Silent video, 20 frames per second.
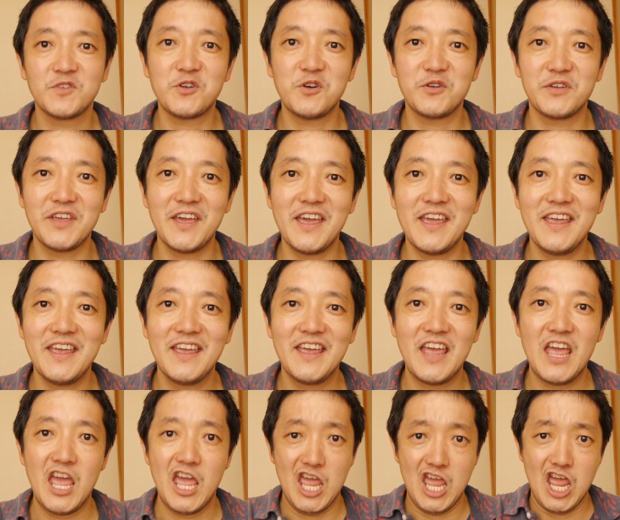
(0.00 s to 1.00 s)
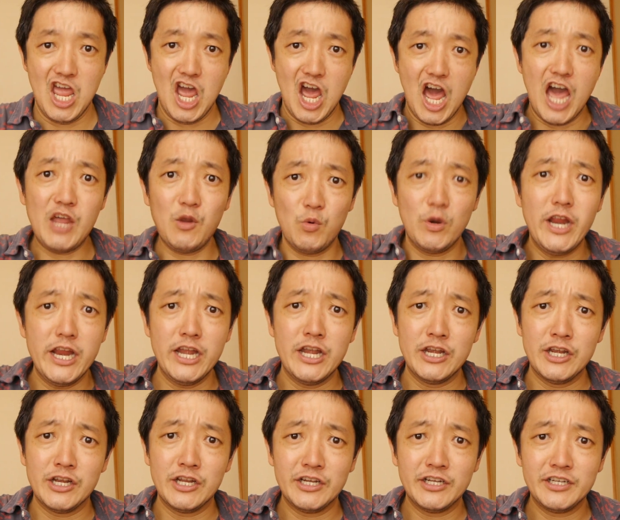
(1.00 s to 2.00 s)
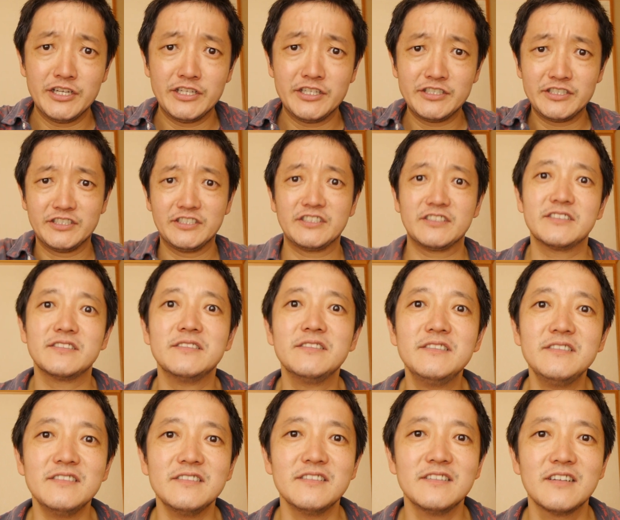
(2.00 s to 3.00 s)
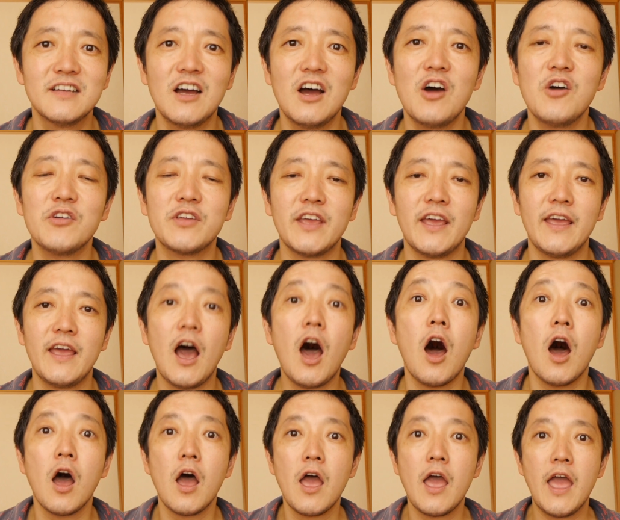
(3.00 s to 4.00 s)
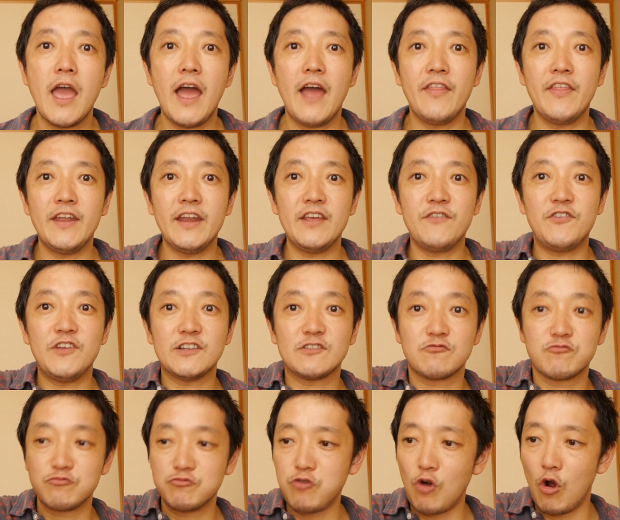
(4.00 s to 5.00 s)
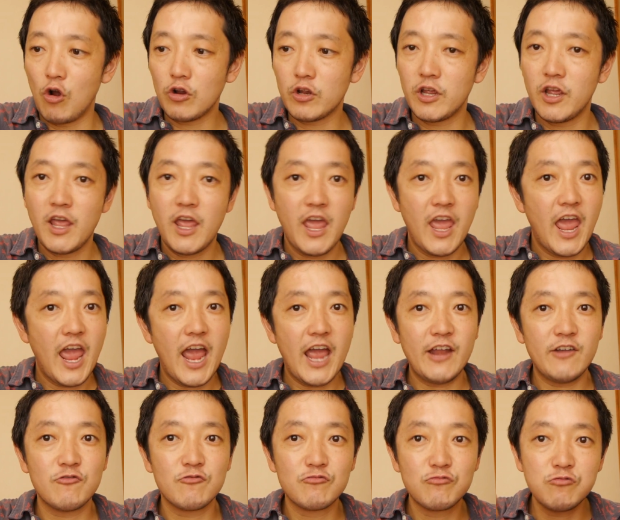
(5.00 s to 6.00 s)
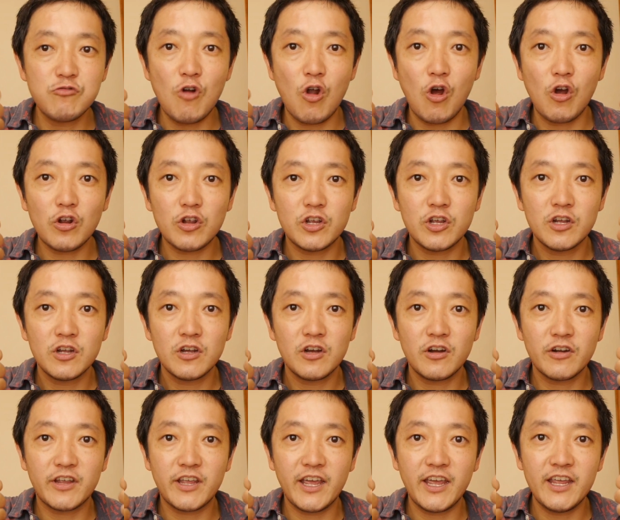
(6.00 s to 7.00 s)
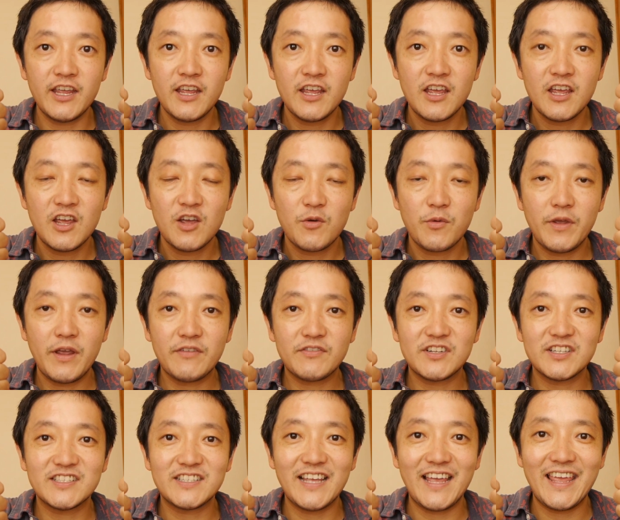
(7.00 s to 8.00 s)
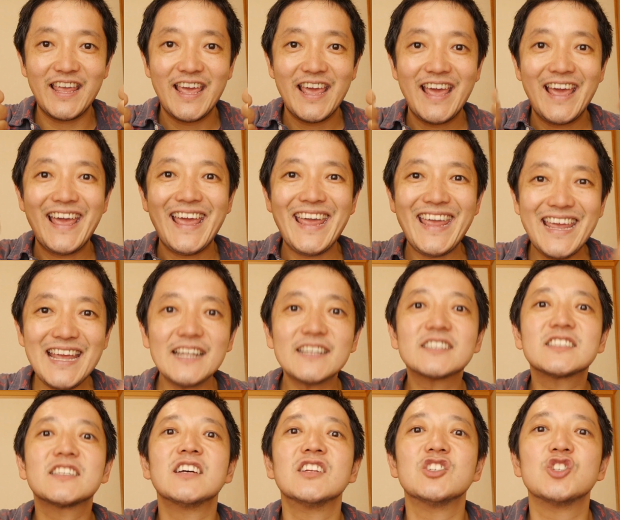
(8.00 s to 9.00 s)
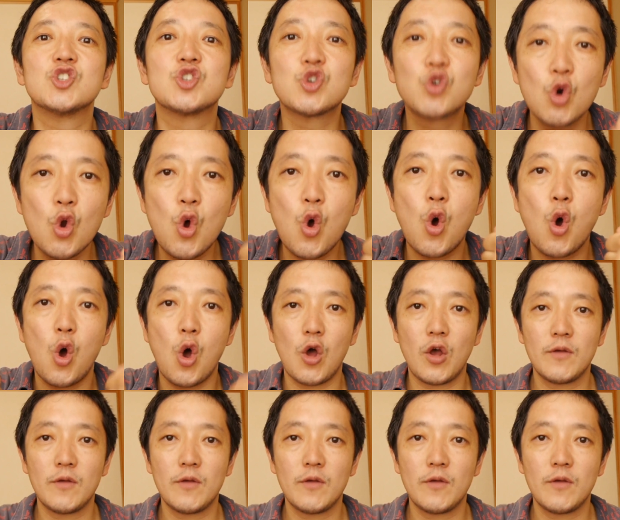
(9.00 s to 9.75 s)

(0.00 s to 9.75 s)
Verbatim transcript: okay, I win, ah, okay, ah, and then if it's rock, and rock, okay, we have to say, it's a draw.